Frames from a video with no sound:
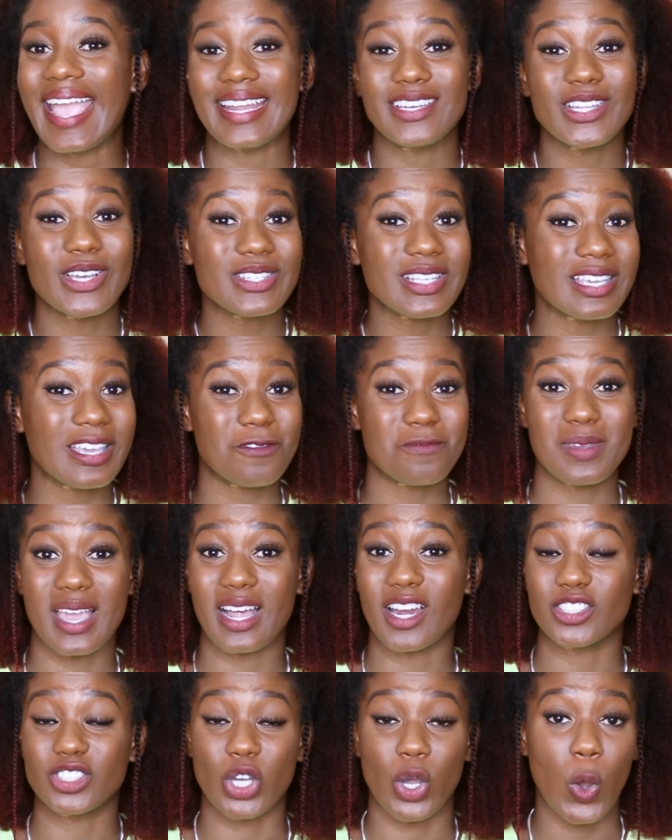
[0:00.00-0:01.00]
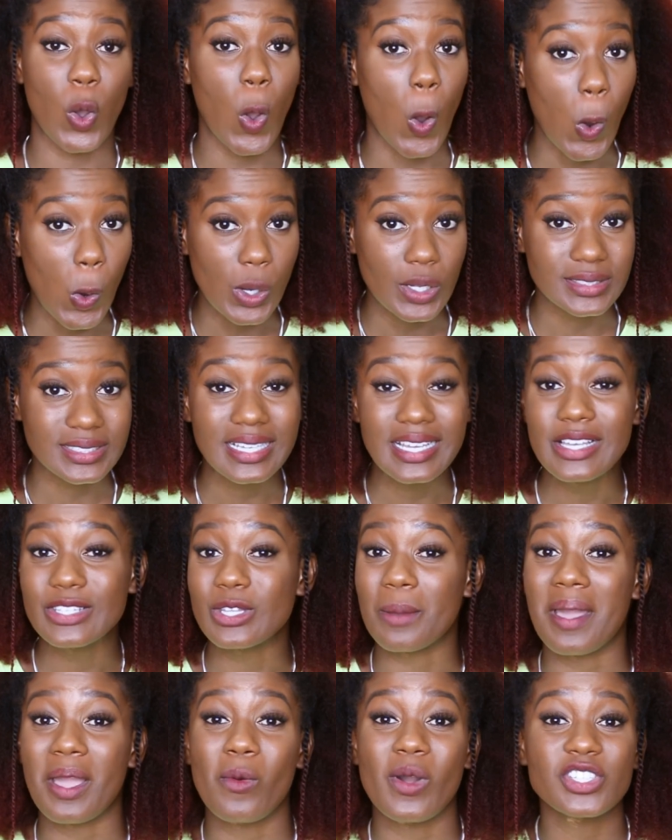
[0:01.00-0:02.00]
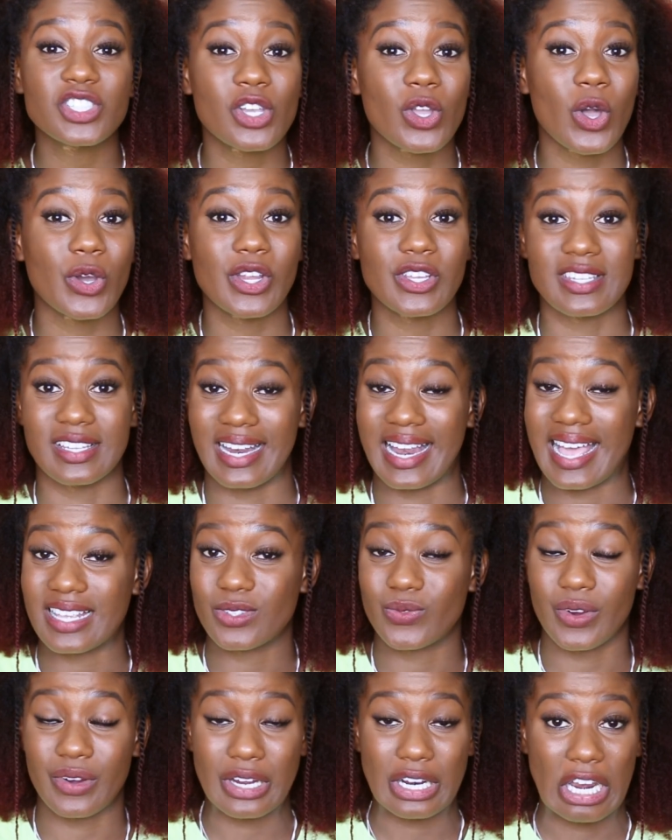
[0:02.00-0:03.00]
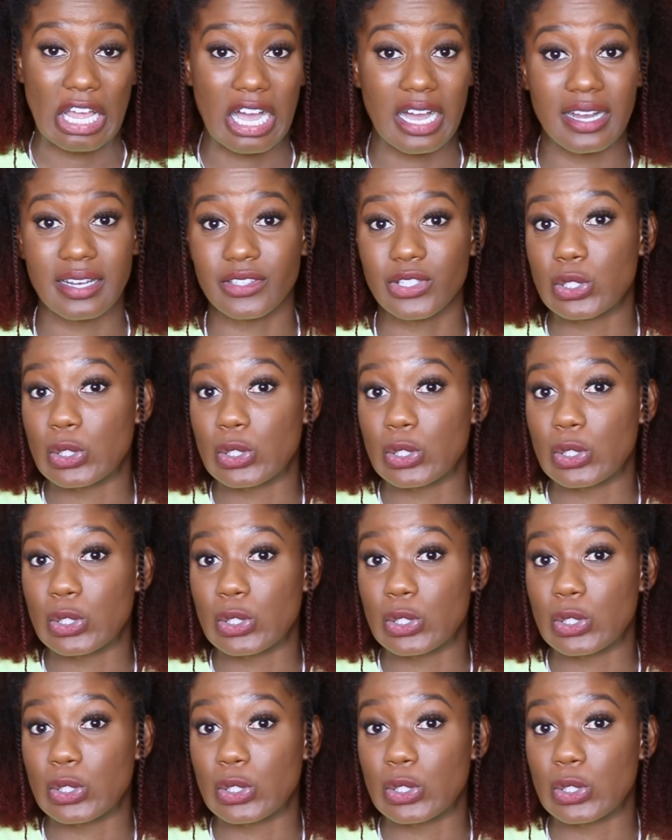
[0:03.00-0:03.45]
it doesn't give me a lot of hold, so my wash and go doesn't last very long,